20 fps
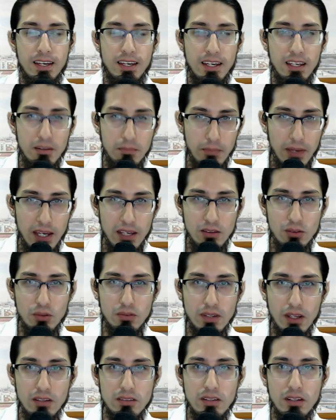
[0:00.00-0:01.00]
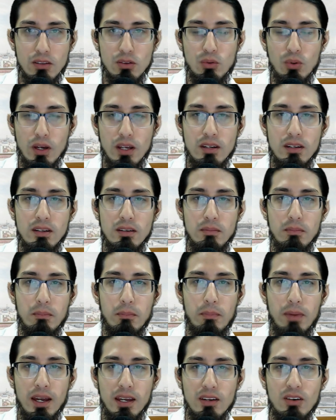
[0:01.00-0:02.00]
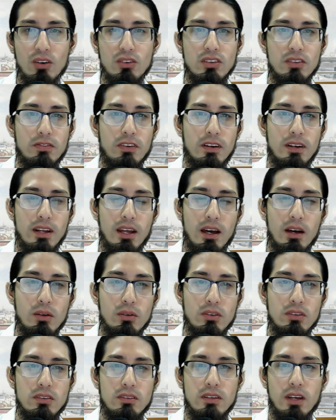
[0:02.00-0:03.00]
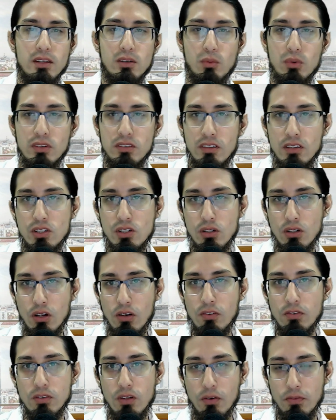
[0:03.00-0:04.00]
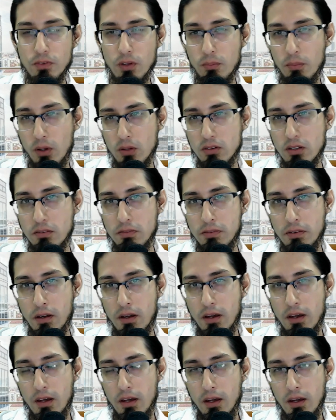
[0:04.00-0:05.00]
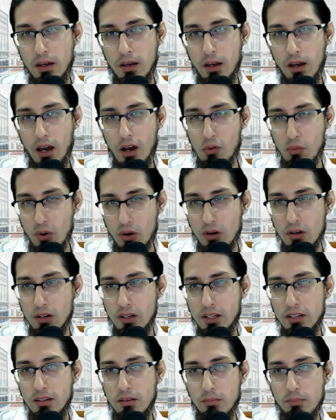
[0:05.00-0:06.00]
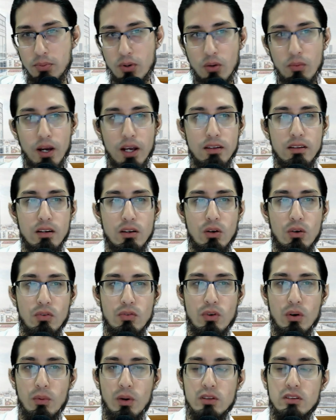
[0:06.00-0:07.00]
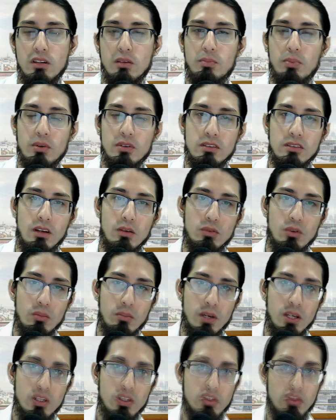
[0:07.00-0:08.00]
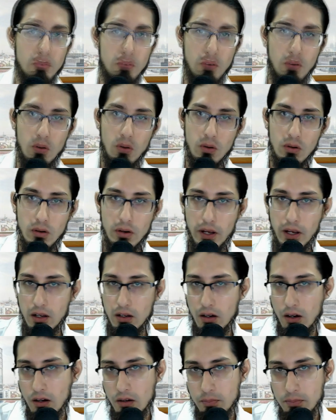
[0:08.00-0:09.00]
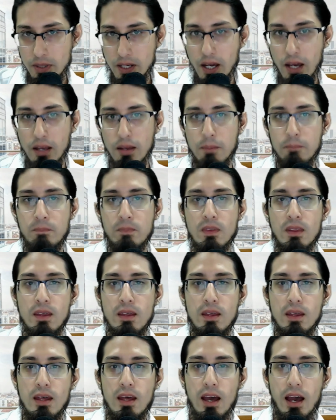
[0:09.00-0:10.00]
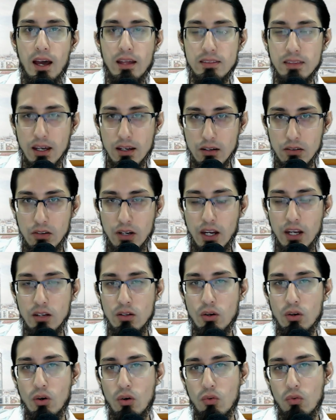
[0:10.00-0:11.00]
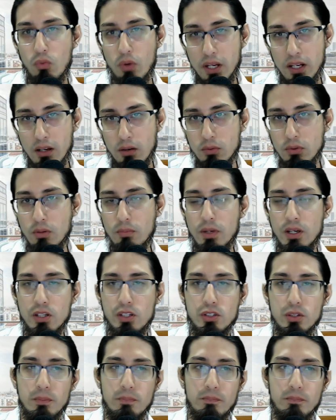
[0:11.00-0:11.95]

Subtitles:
In May 2020, Microsoft announced the acquisition of Softomotive, a world-leading provider of robotic process automation, or RPA, and the creator of WinAutomation.